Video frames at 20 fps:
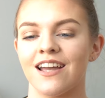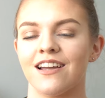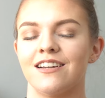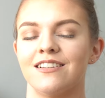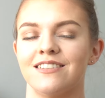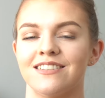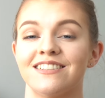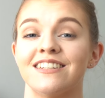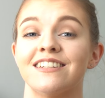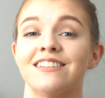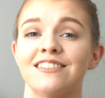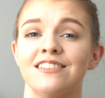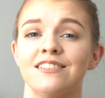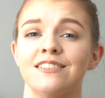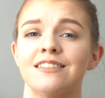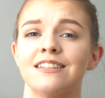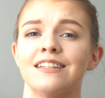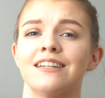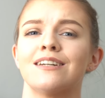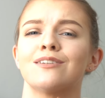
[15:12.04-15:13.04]

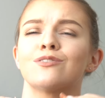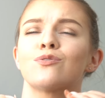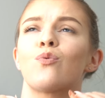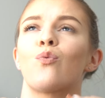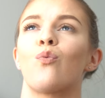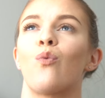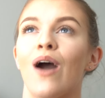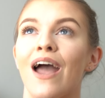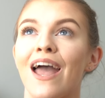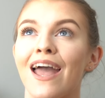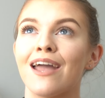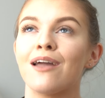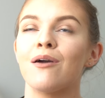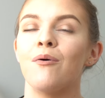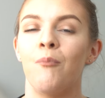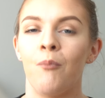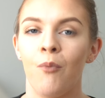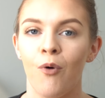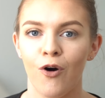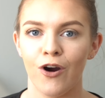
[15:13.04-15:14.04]
consistency is way
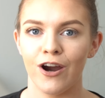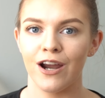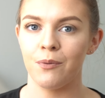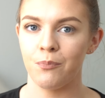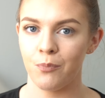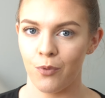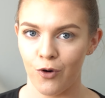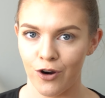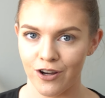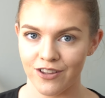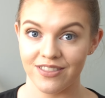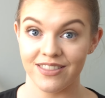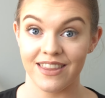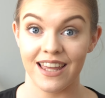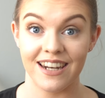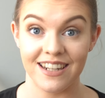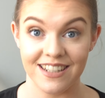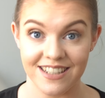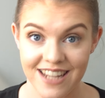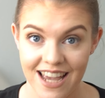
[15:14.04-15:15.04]
more important
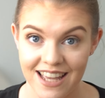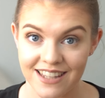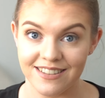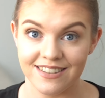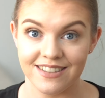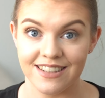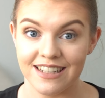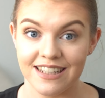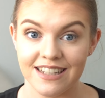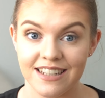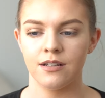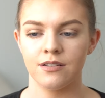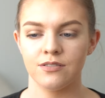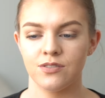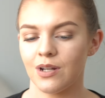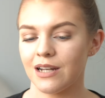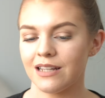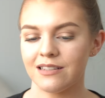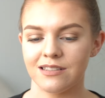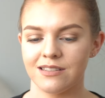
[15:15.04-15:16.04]
than intensity.
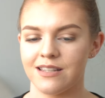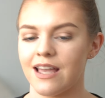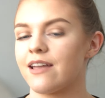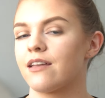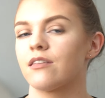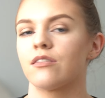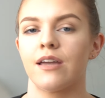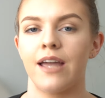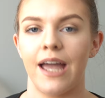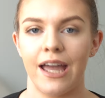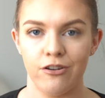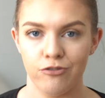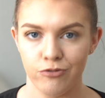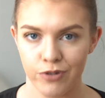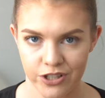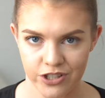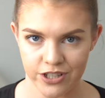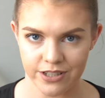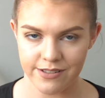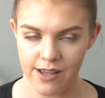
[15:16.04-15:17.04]
So, let's take the getting
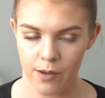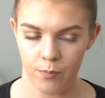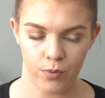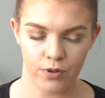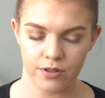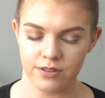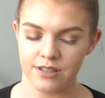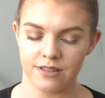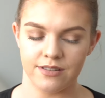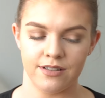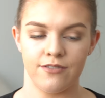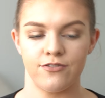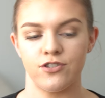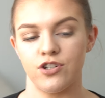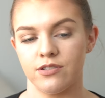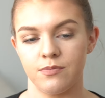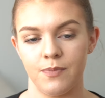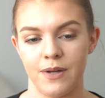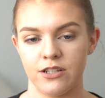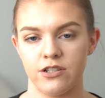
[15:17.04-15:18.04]
rich example since I've
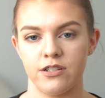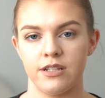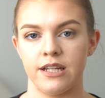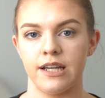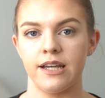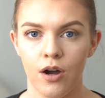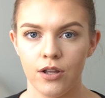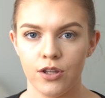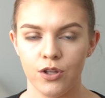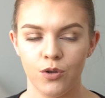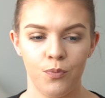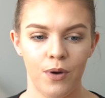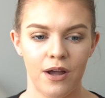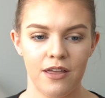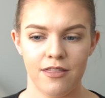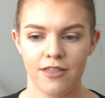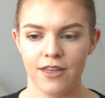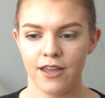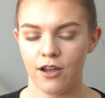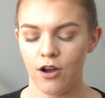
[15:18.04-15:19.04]
just mentioned it. You
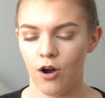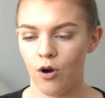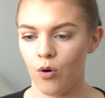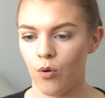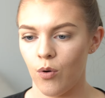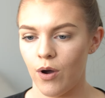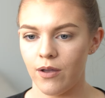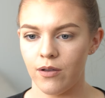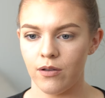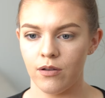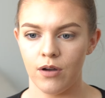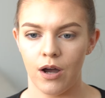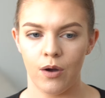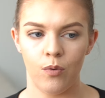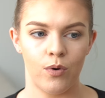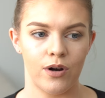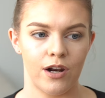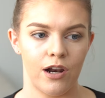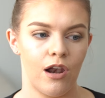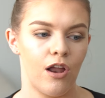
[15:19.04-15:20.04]
might think, oh, I
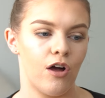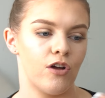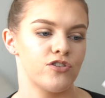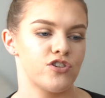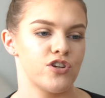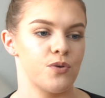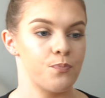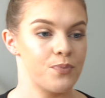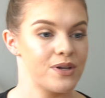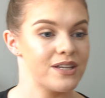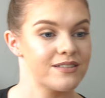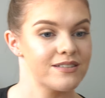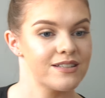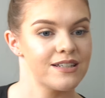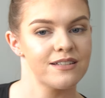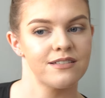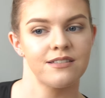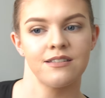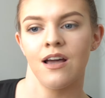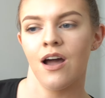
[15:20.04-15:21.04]
want to launch a
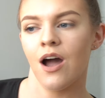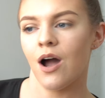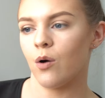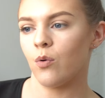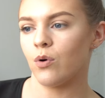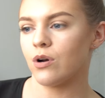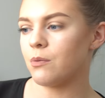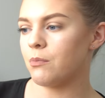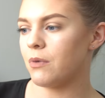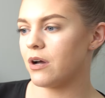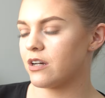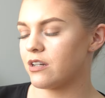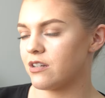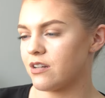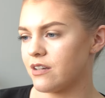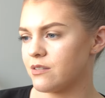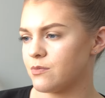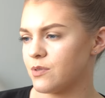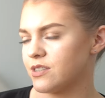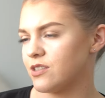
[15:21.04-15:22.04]
business, I want to
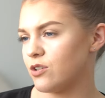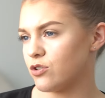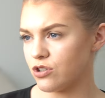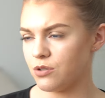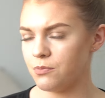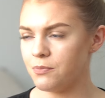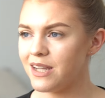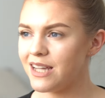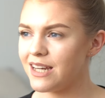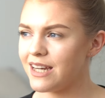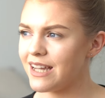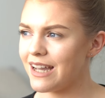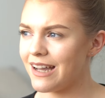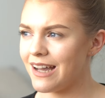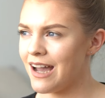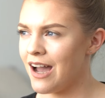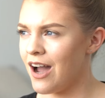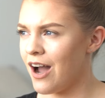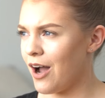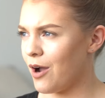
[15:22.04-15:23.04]
monetize my social media,
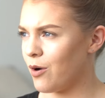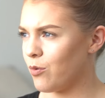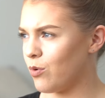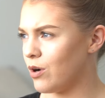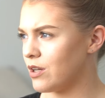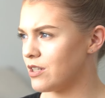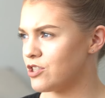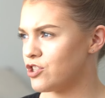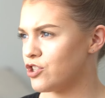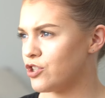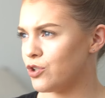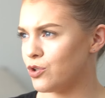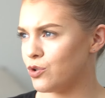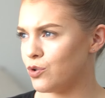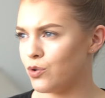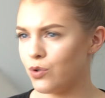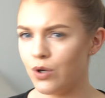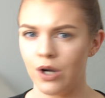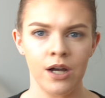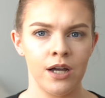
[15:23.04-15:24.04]
I want
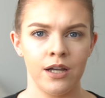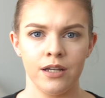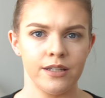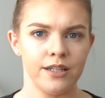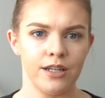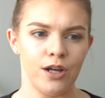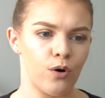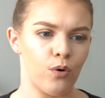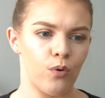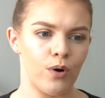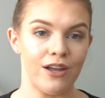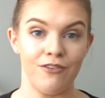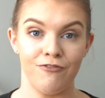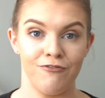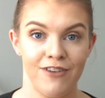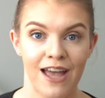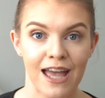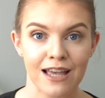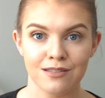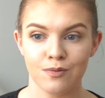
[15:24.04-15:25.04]
to,
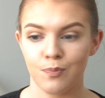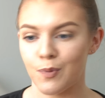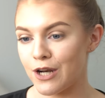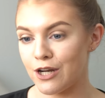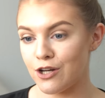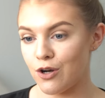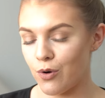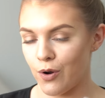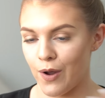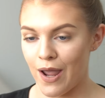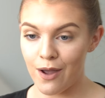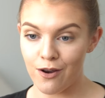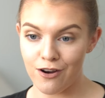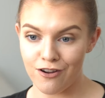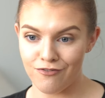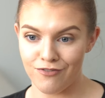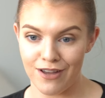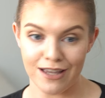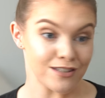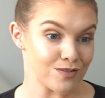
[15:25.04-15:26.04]
invest, but I don't know how to
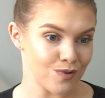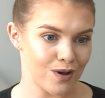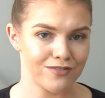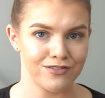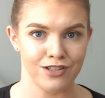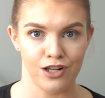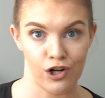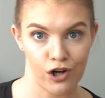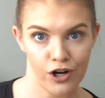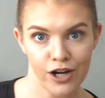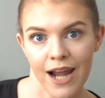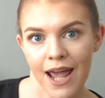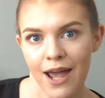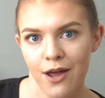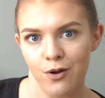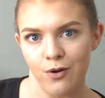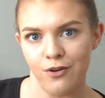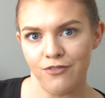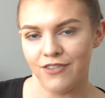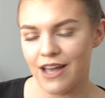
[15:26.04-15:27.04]
invest, so I have to learn how
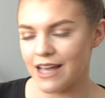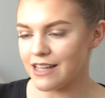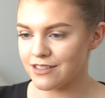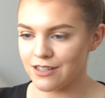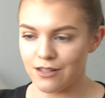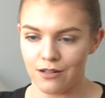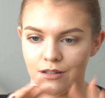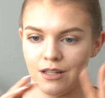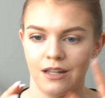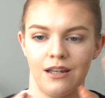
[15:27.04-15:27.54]
to invest, and